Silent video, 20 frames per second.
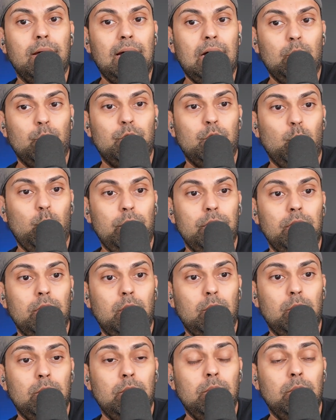out the
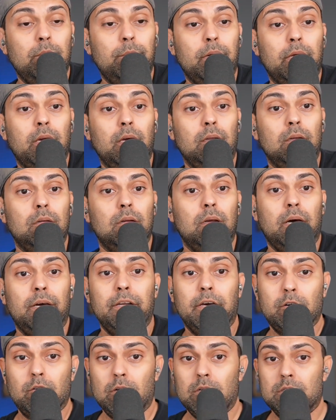window. But again, I
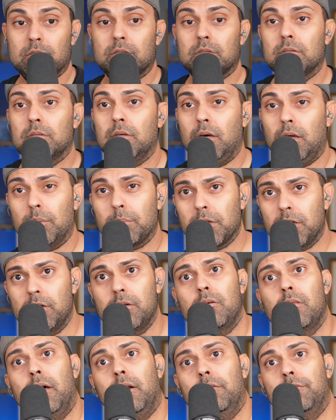digress. And I'm going to
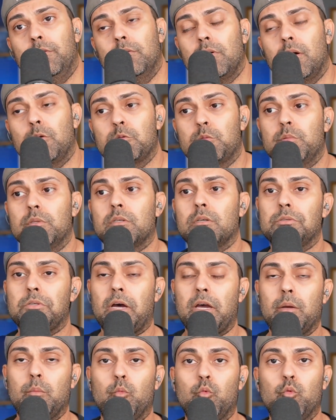do that a few times because
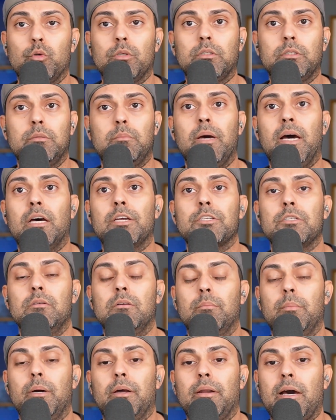I am really passionate
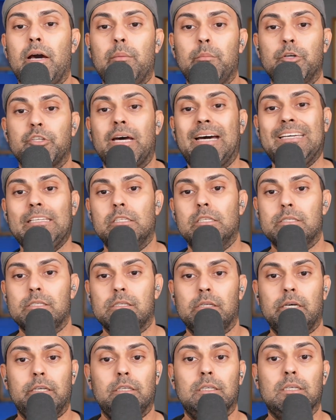about how much I
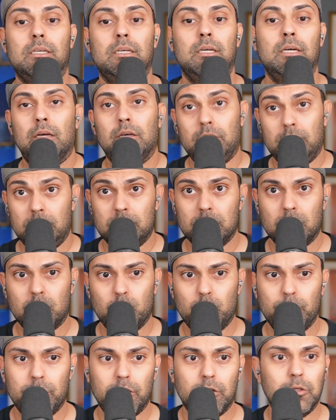dislike the
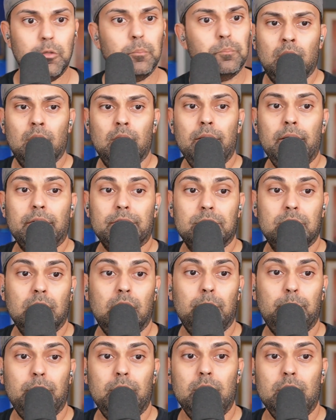security onion. Next
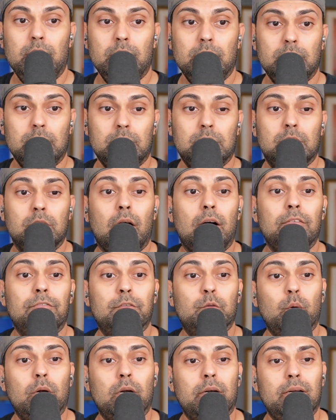up is
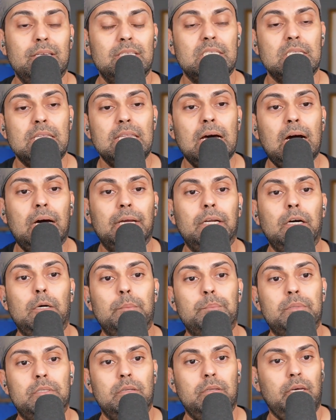software is not
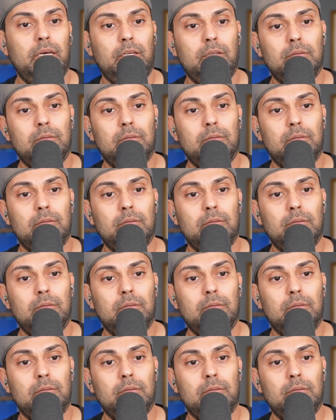up to date.